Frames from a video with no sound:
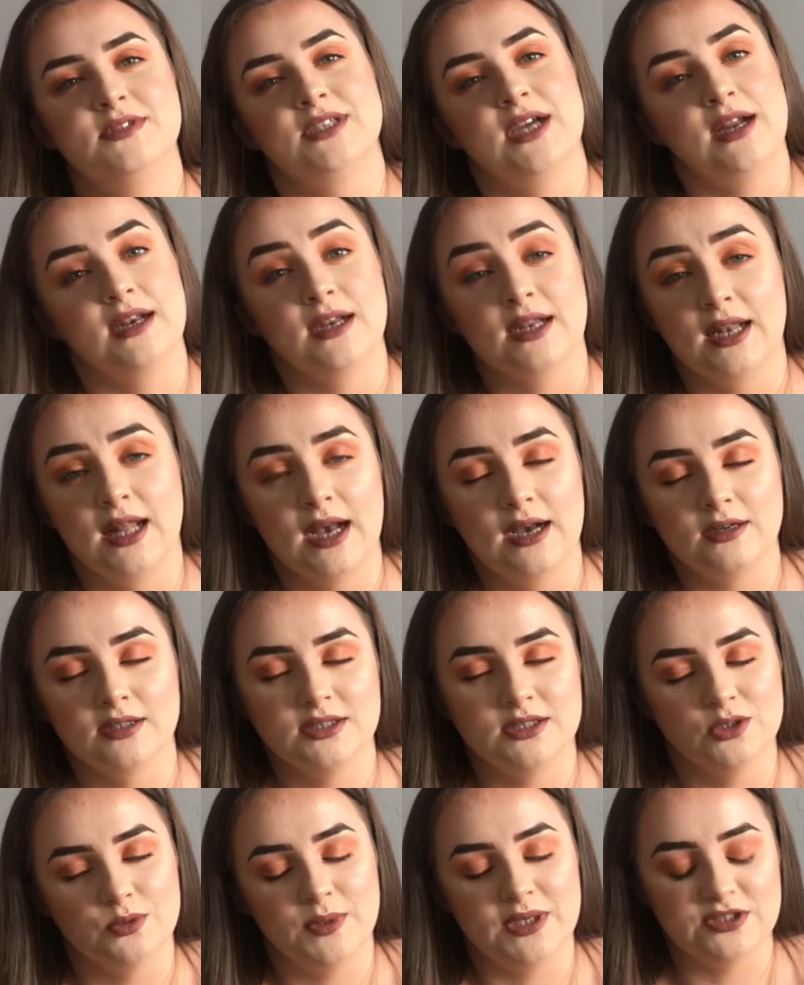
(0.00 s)
technically I could
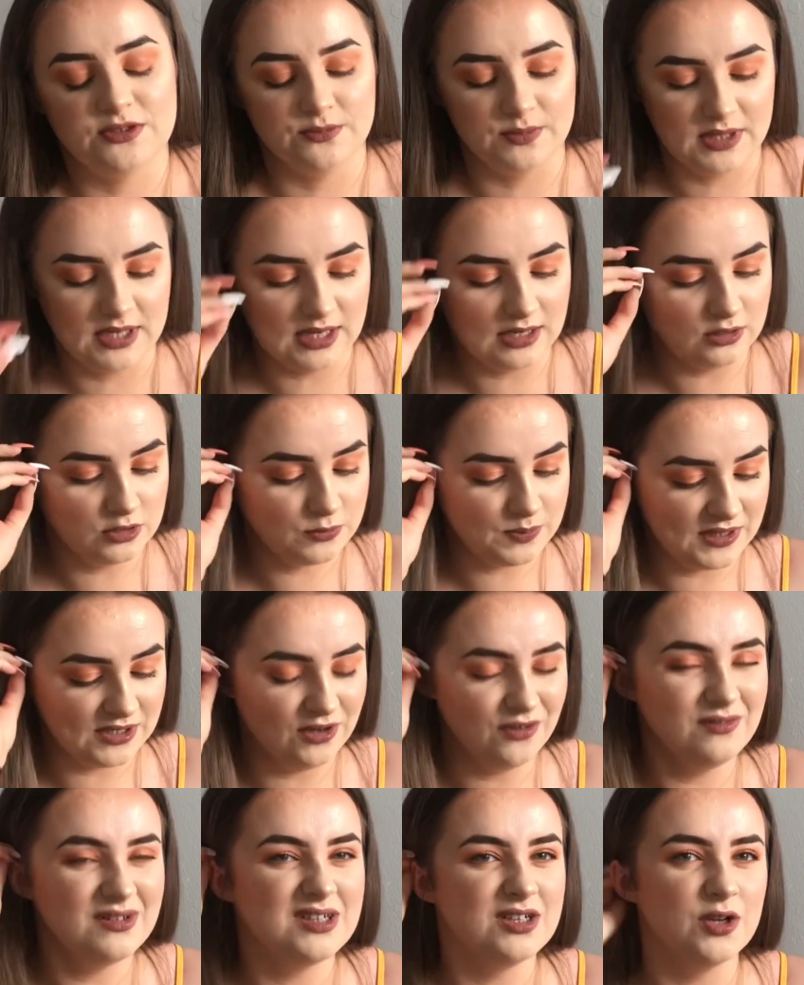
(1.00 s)
still buy something else but I
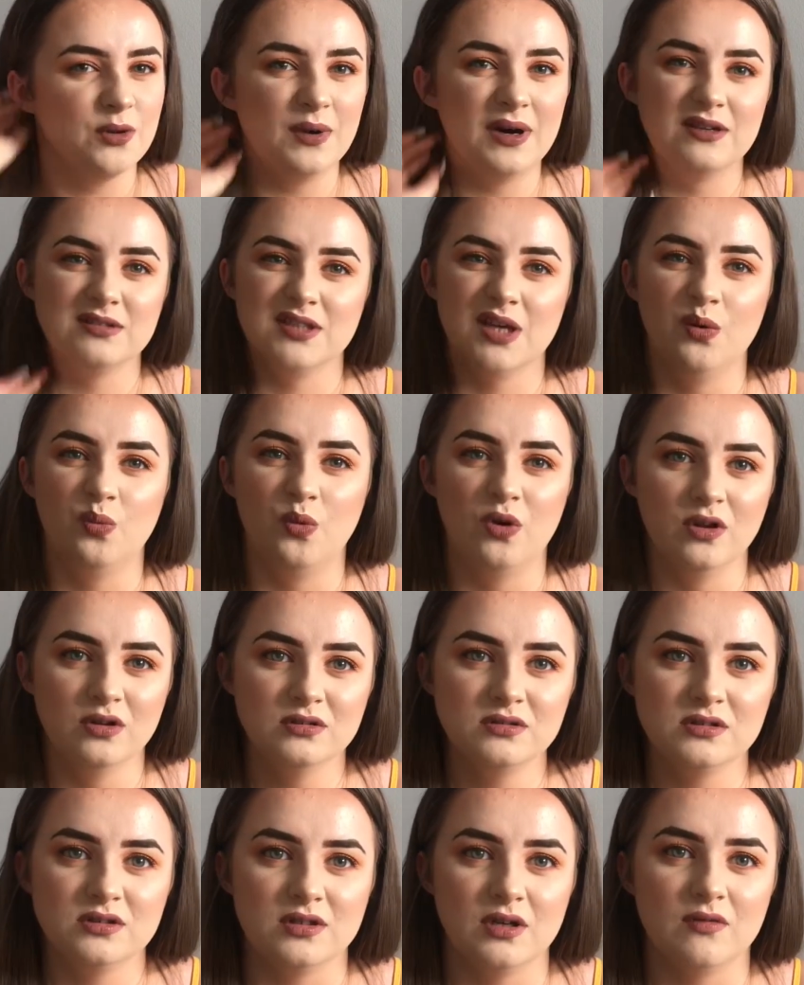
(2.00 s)
don't really know what else I
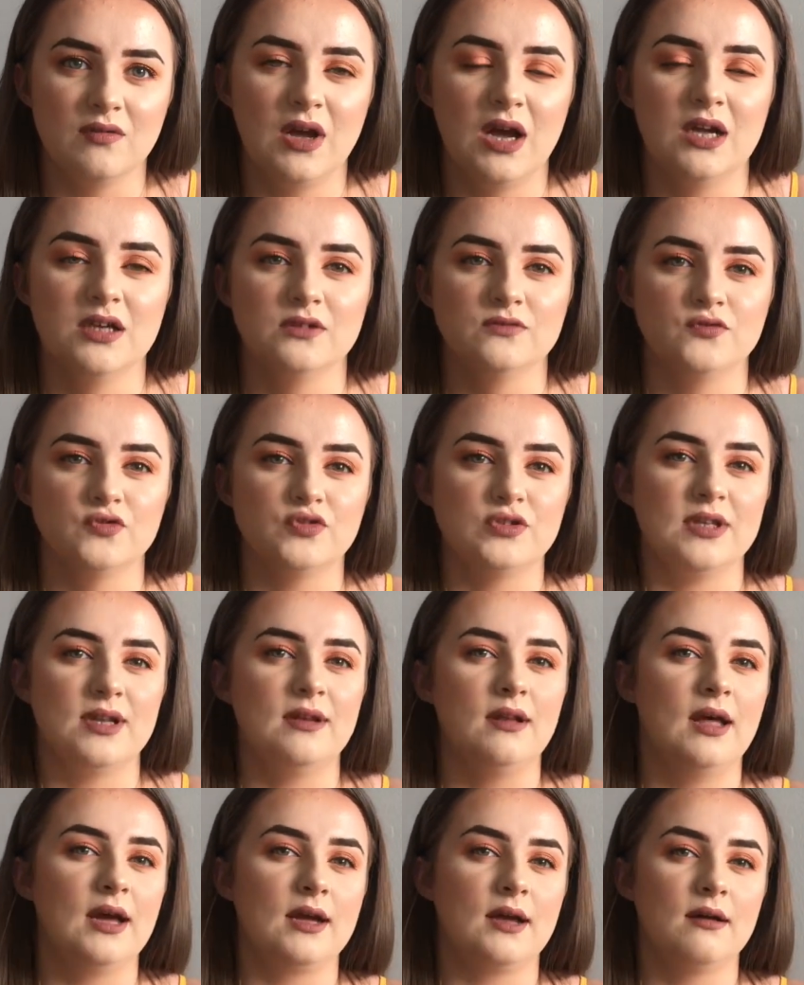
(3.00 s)
want so I kind of just
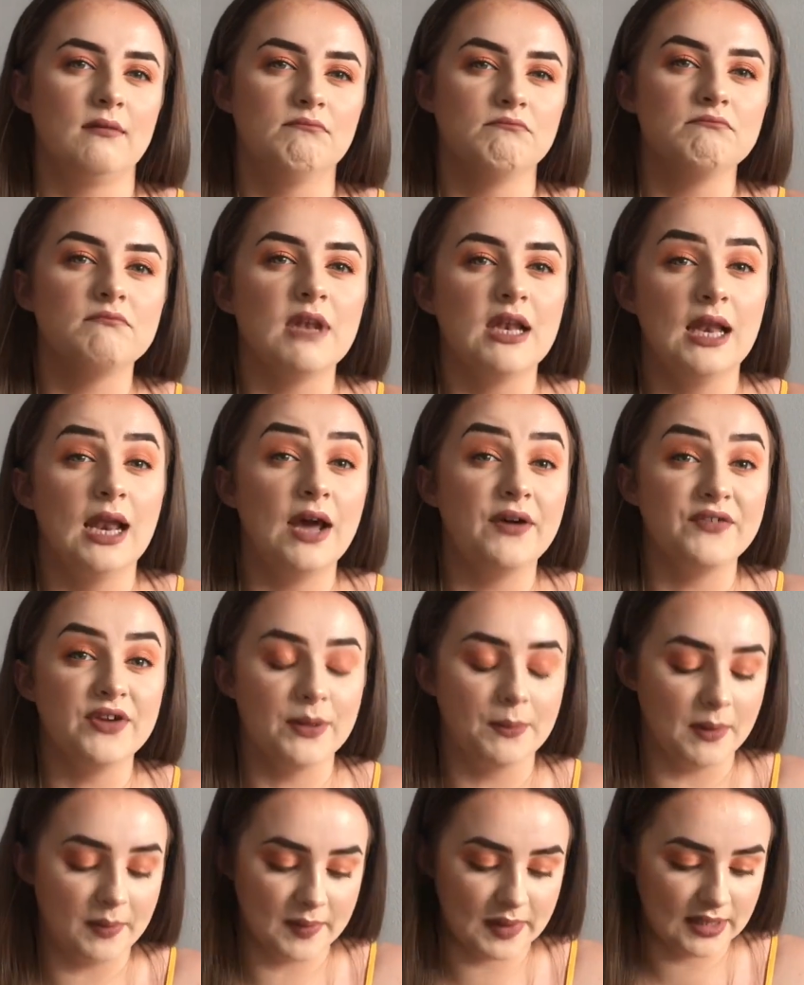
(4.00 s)
like left it
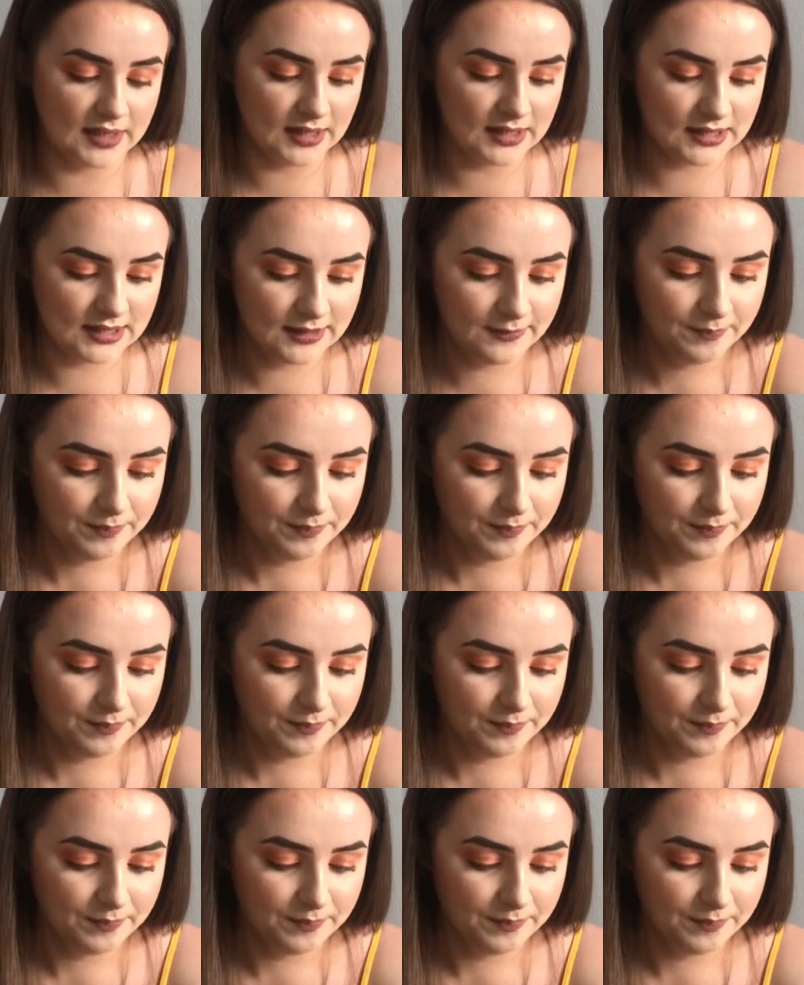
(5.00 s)
in my bank